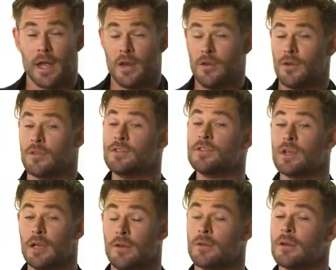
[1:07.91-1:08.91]
And you can
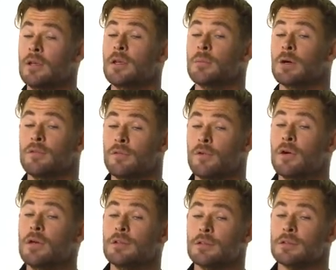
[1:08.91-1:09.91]
see, you can hear my
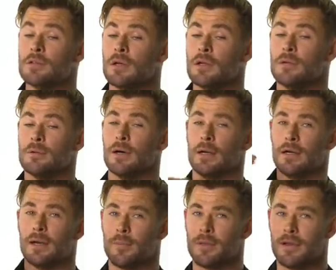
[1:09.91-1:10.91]
voice is kind of way
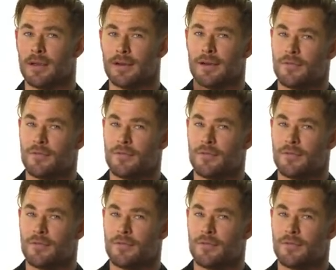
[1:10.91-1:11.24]
up here.